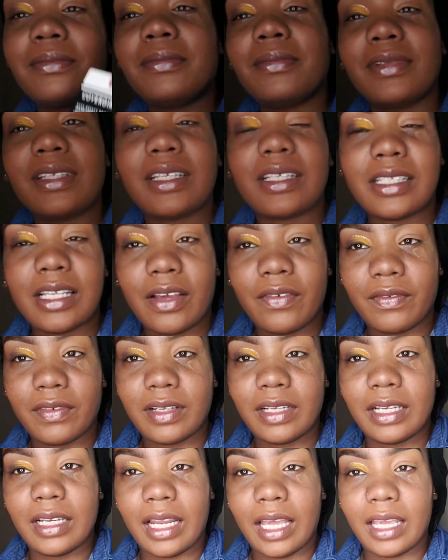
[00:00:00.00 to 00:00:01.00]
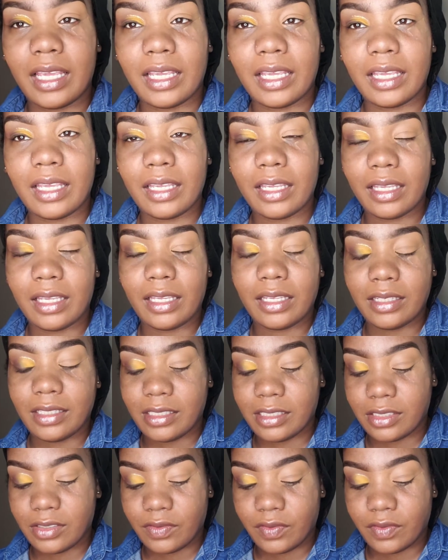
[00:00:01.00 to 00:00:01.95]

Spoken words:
because I really like it, and it's